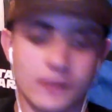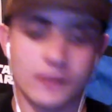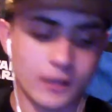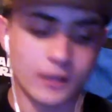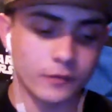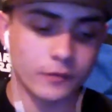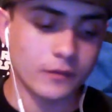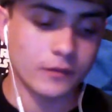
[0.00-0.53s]

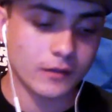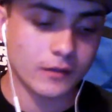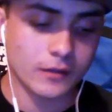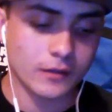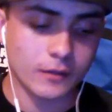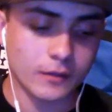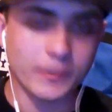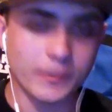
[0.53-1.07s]
Now,
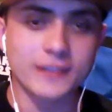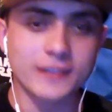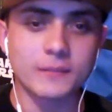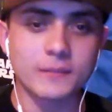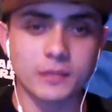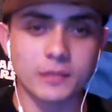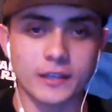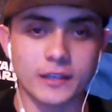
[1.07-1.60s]
the biggest
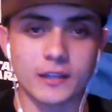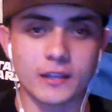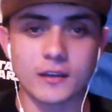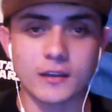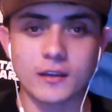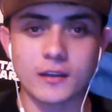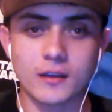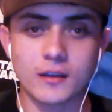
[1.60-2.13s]
complaint
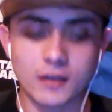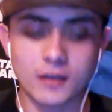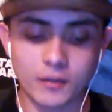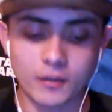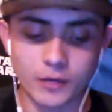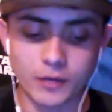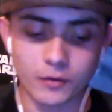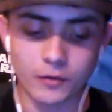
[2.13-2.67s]

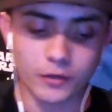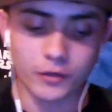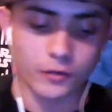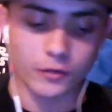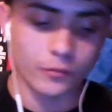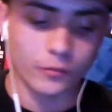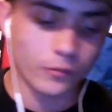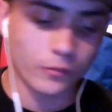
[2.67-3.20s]
about, you
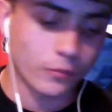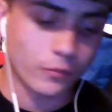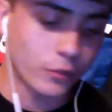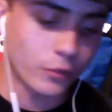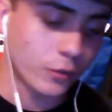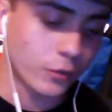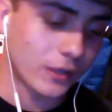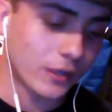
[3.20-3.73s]
know,
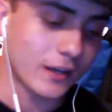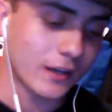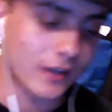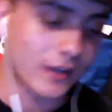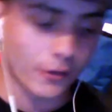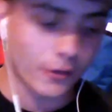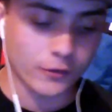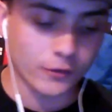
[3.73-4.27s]
when you get a
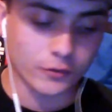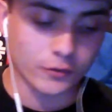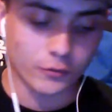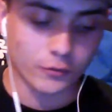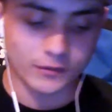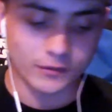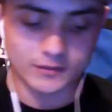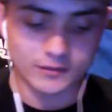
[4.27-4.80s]
character
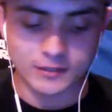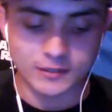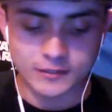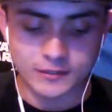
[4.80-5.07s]
who is